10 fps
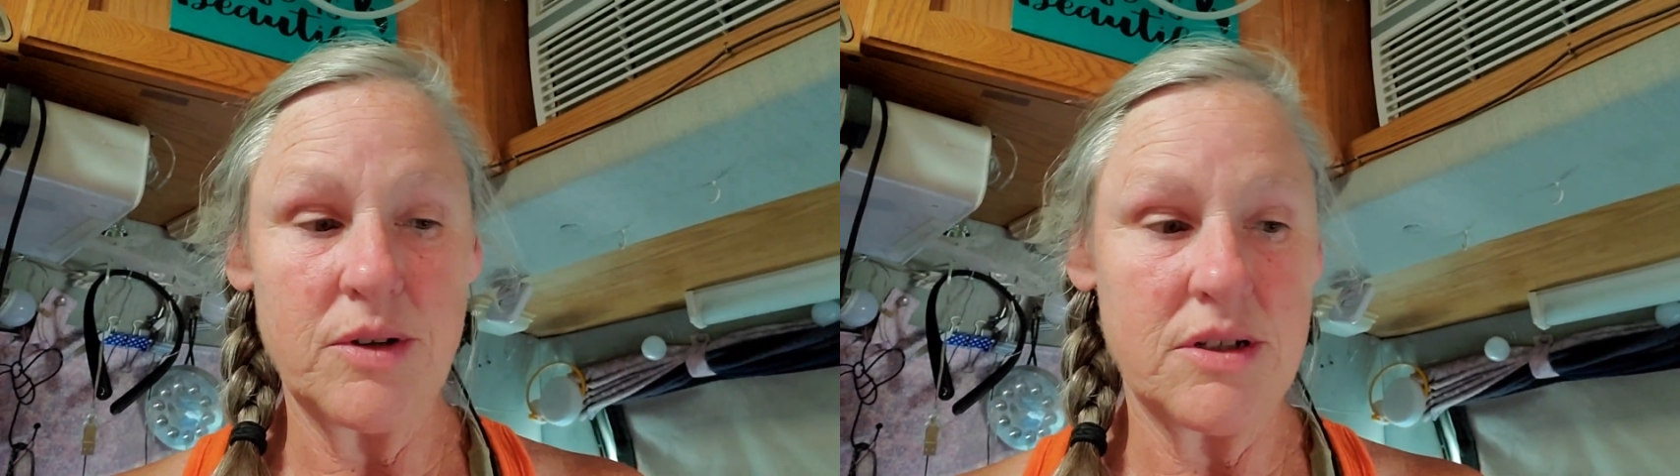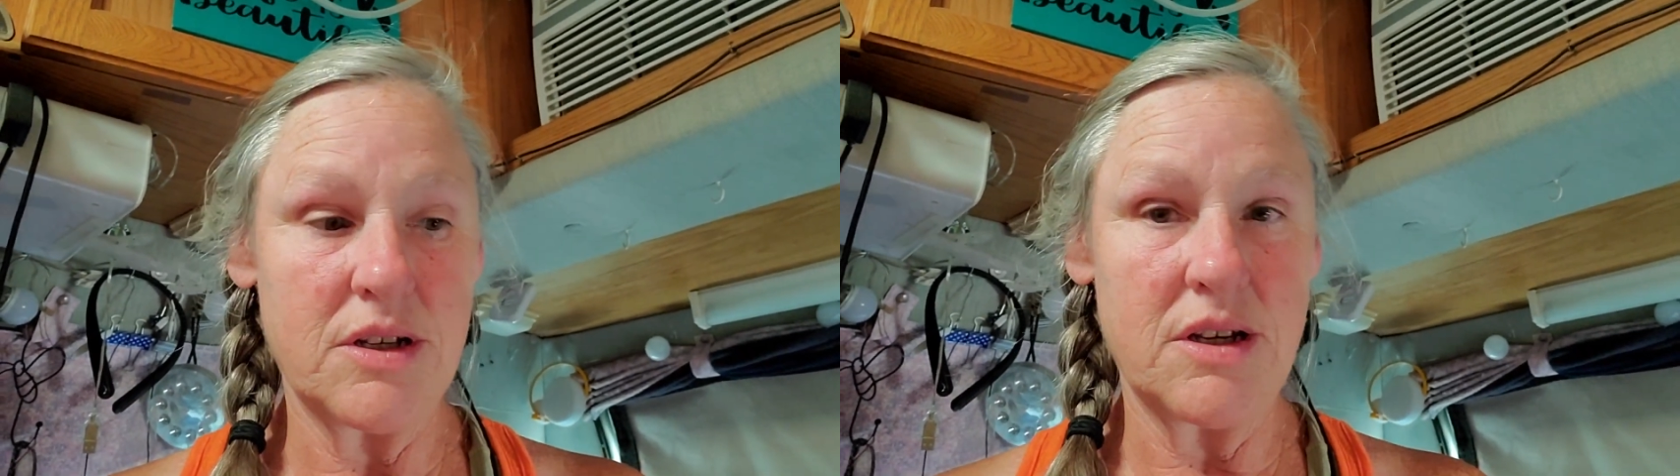
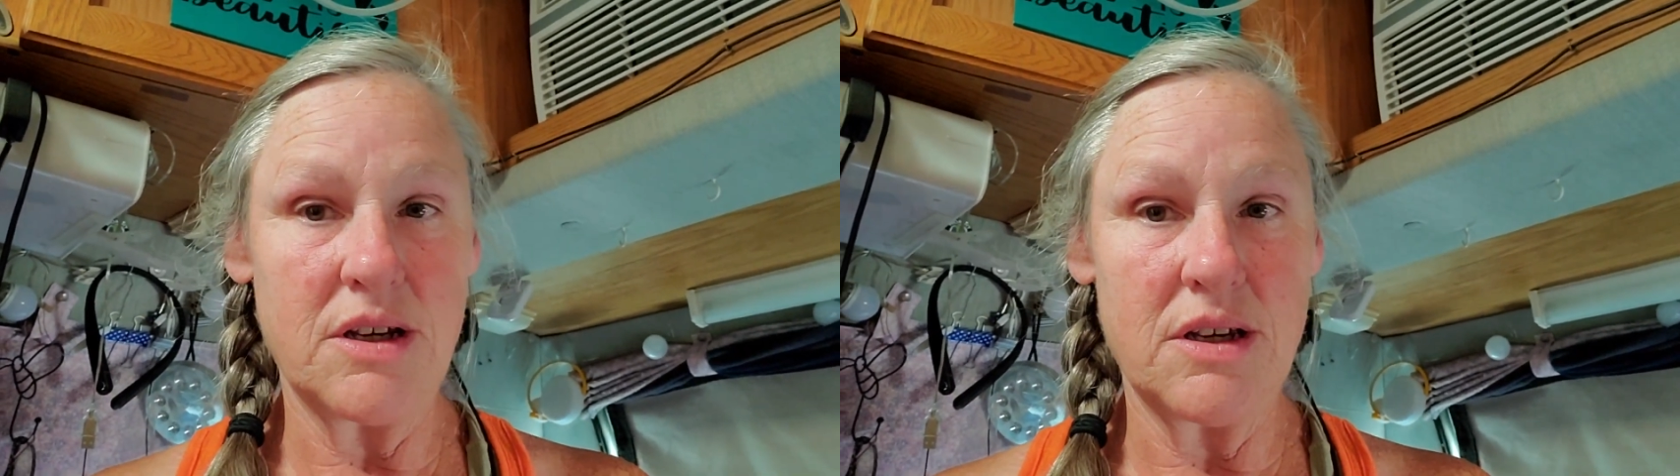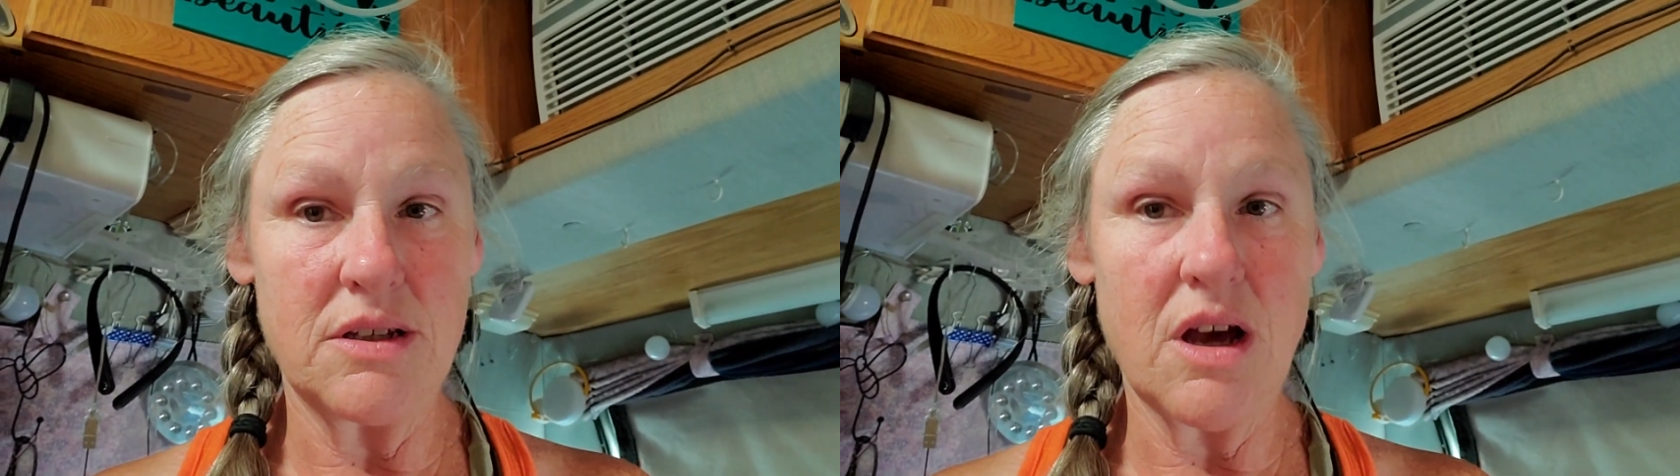which
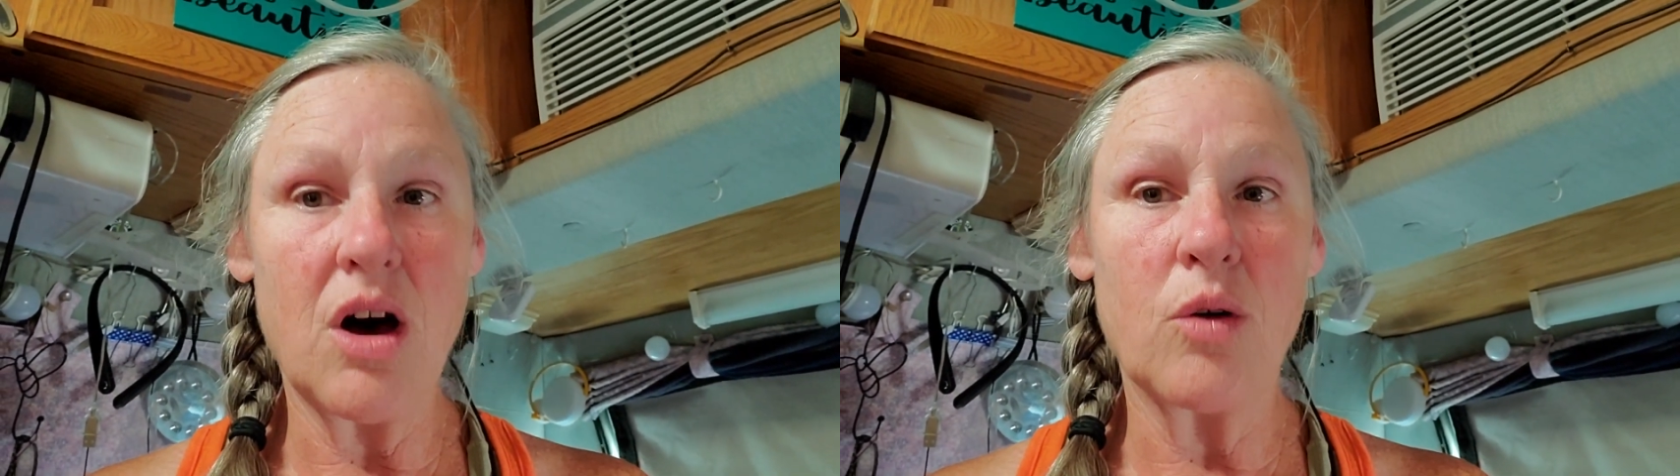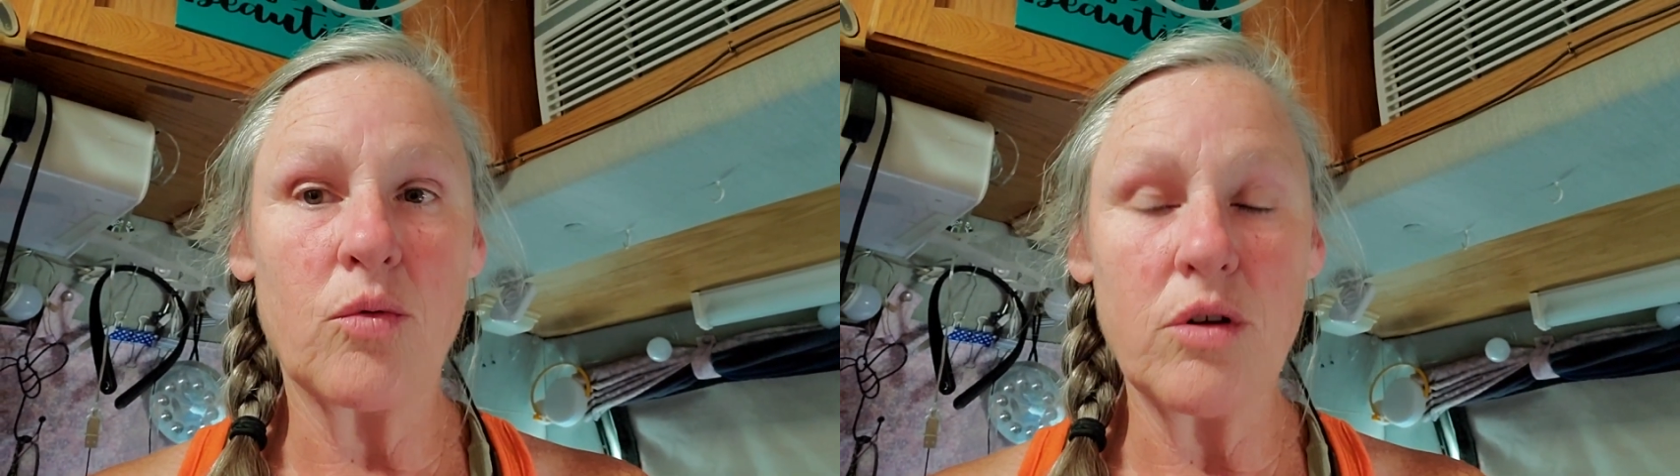is
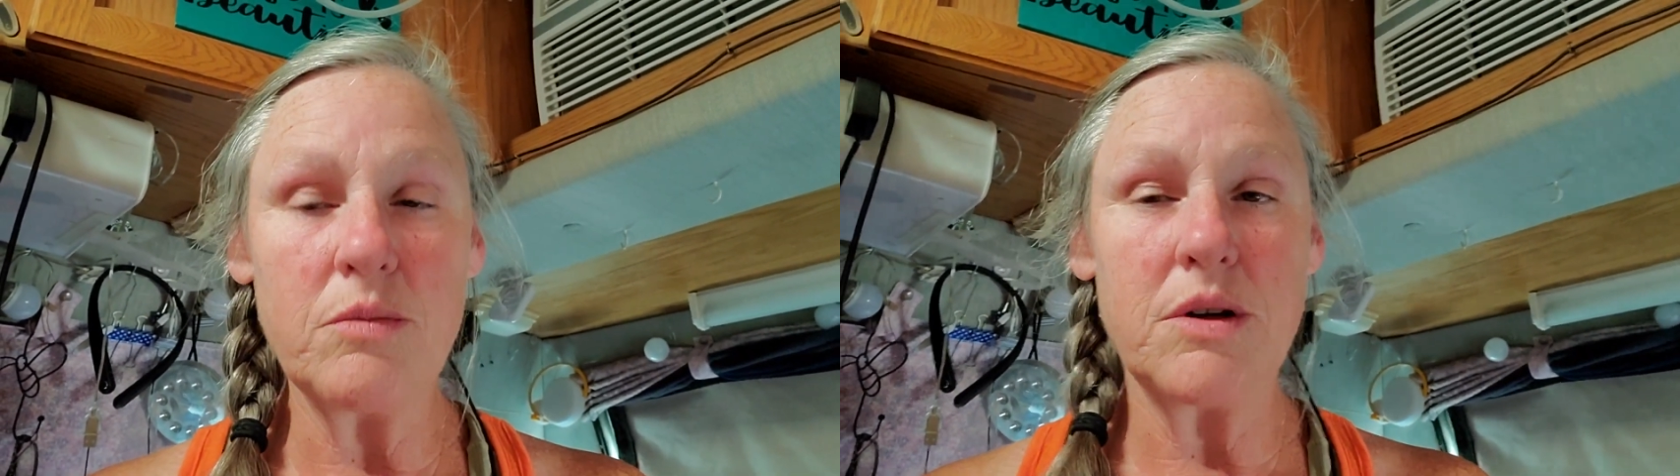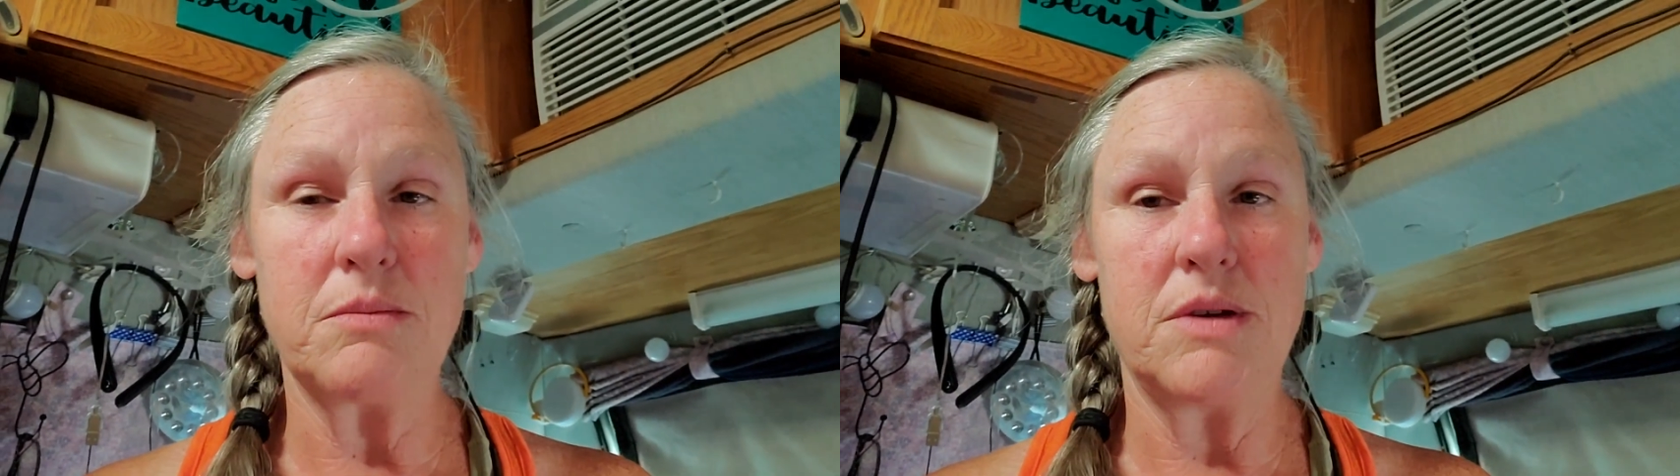all
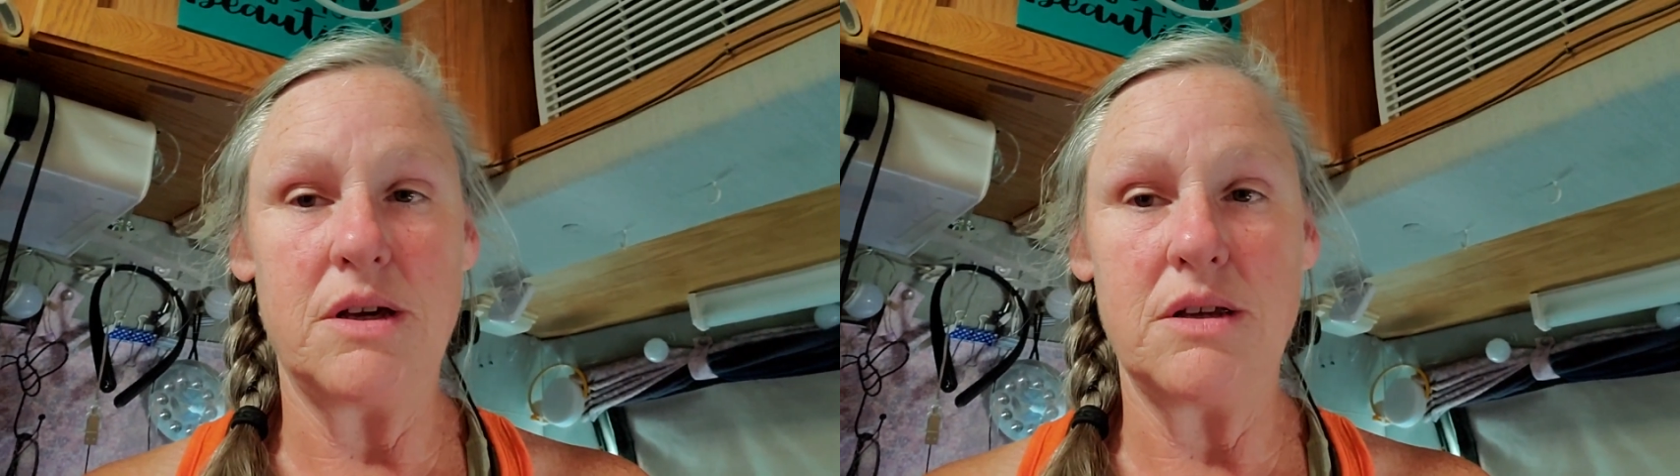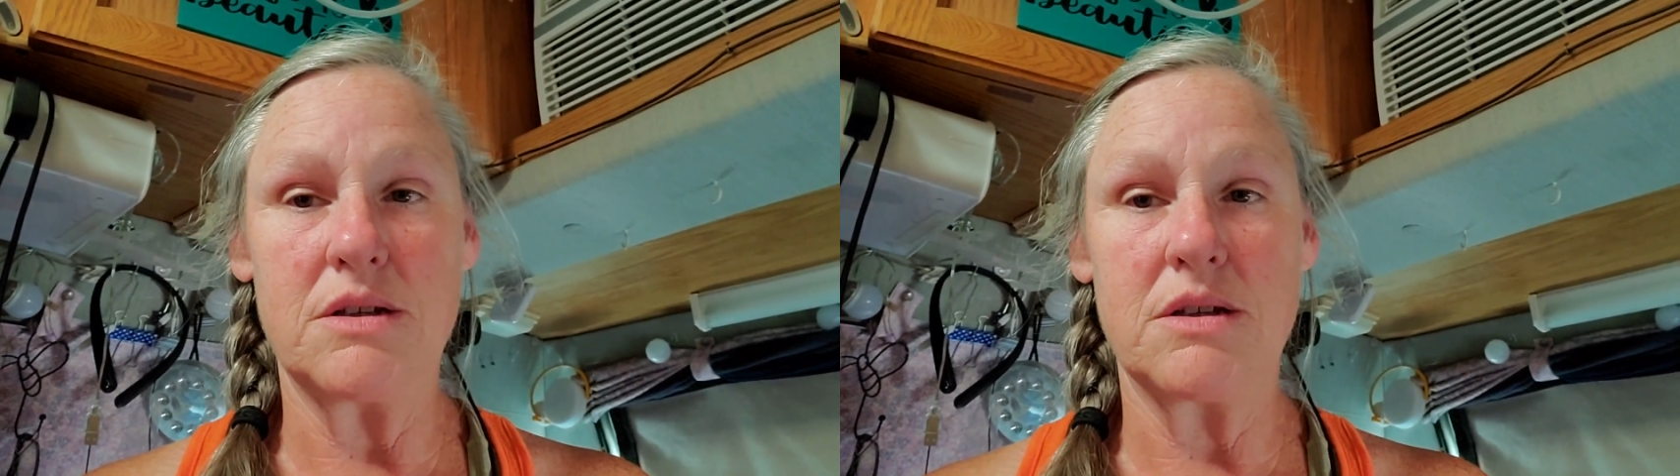ruminant
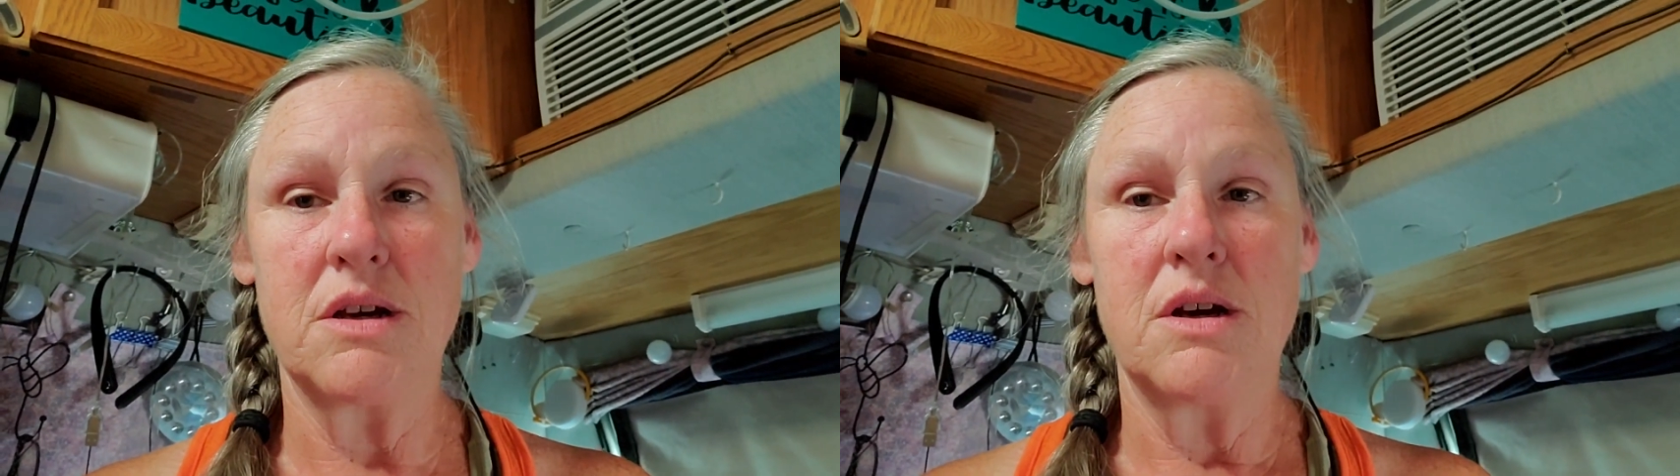meats,